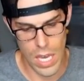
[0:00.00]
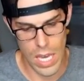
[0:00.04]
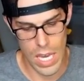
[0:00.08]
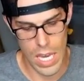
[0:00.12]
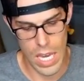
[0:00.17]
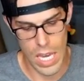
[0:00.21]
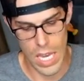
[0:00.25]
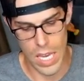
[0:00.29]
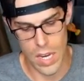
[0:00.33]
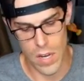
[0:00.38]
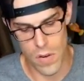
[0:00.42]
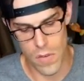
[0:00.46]

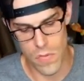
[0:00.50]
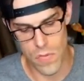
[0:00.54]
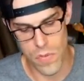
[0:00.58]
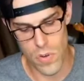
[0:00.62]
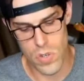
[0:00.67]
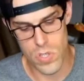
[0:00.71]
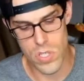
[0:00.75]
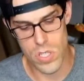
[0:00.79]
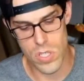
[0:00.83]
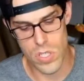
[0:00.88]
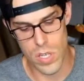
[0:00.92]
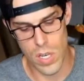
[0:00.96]
And
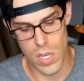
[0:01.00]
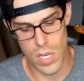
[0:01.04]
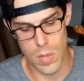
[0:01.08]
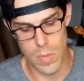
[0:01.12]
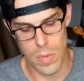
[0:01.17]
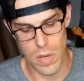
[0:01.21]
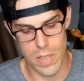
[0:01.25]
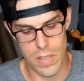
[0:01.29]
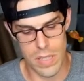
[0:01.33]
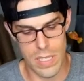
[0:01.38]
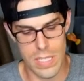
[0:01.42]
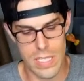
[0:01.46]
first I'll talk
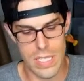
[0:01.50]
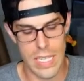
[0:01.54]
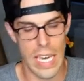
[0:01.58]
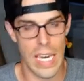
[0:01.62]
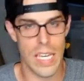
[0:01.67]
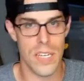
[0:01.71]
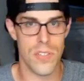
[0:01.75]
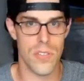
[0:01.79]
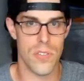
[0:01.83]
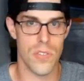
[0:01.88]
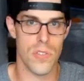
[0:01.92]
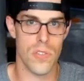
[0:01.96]
about these
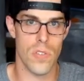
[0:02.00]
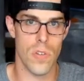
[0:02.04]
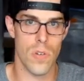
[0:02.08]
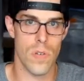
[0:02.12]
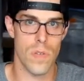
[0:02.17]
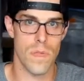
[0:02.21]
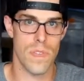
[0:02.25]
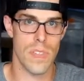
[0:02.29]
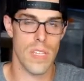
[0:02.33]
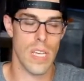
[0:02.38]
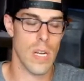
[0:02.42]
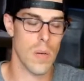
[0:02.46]
canister
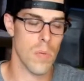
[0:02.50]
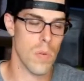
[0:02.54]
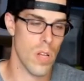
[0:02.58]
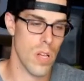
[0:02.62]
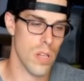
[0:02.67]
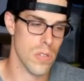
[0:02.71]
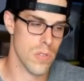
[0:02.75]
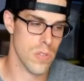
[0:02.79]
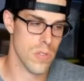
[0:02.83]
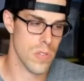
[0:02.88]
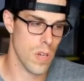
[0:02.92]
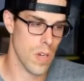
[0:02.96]
stoves, then I will
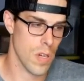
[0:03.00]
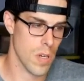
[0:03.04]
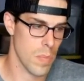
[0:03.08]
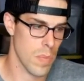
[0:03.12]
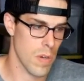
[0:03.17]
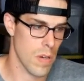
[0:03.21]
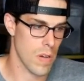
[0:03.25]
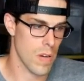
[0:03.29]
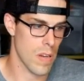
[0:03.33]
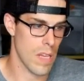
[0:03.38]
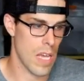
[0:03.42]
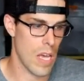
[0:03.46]
also talk
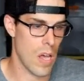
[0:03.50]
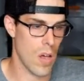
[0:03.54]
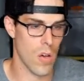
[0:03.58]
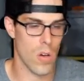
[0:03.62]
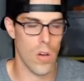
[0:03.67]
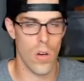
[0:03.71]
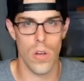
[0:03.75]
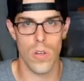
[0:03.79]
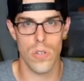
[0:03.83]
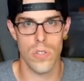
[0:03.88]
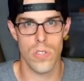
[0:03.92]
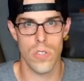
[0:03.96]
about
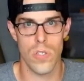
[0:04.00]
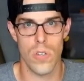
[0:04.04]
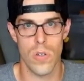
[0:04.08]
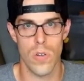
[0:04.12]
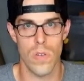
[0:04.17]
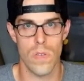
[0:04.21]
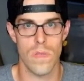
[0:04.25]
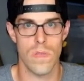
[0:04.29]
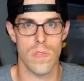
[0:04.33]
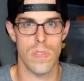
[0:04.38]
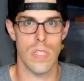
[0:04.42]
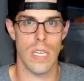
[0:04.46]
alcohol
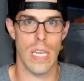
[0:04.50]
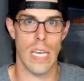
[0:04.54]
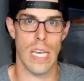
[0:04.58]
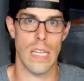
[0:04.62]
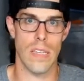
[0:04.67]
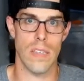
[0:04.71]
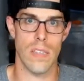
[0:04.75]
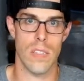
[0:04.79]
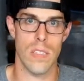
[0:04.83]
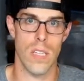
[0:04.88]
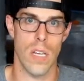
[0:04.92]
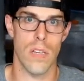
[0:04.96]
stoves
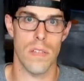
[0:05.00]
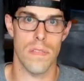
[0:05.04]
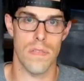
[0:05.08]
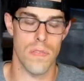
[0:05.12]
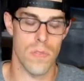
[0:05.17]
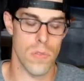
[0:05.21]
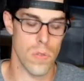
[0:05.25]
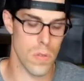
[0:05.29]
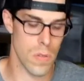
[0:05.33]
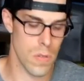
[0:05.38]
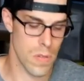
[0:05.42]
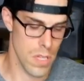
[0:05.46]
and solid
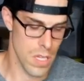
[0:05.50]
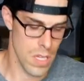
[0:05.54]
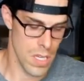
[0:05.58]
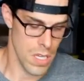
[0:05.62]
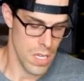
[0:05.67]
fuel.